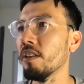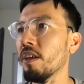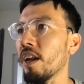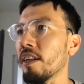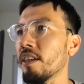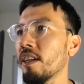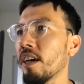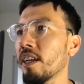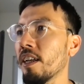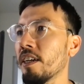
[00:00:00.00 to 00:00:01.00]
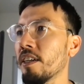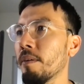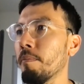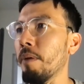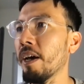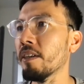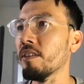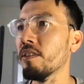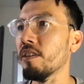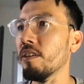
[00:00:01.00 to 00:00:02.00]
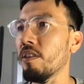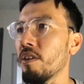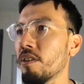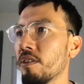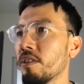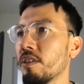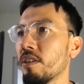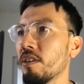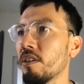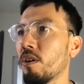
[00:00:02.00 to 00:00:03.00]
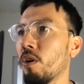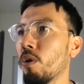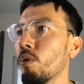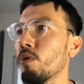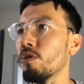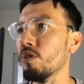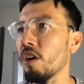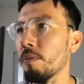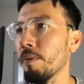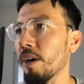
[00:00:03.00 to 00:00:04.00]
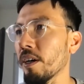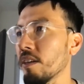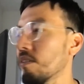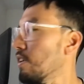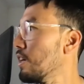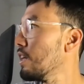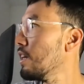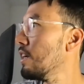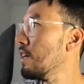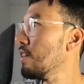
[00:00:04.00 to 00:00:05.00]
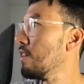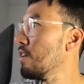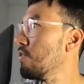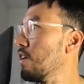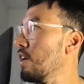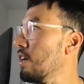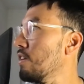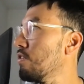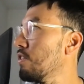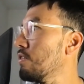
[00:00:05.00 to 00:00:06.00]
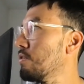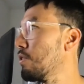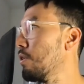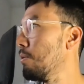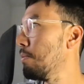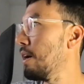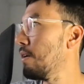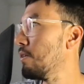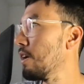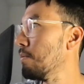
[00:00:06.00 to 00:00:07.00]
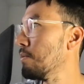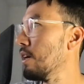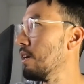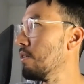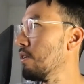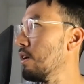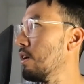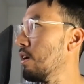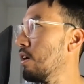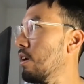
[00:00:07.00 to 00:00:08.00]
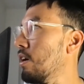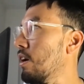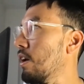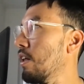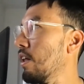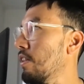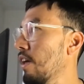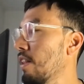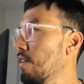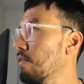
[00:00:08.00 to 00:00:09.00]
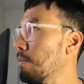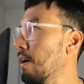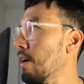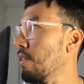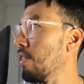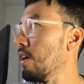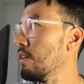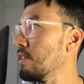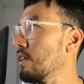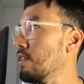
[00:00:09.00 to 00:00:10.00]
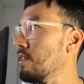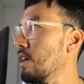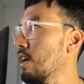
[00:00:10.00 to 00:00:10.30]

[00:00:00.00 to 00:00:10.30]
That underlying layer that backs this whole stock market, right? If Jerome Powell comes out at the end of the month and says